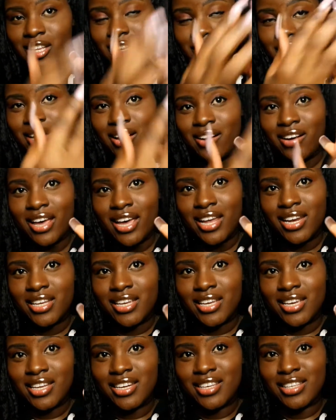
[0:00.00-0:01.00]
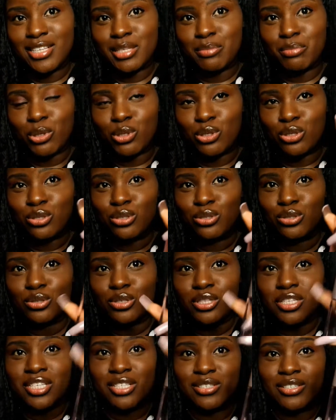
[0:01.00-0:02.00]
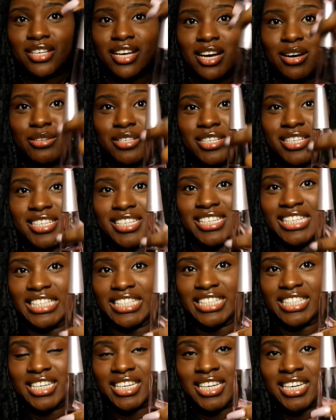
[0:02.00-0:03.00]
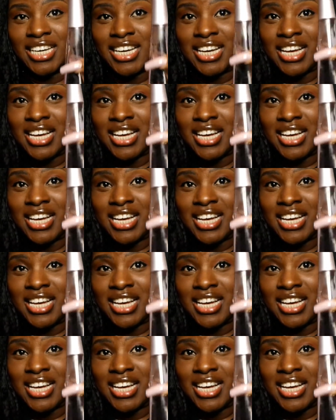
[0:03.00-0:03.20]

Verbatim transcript: look how elegant this bottle looks look how sleek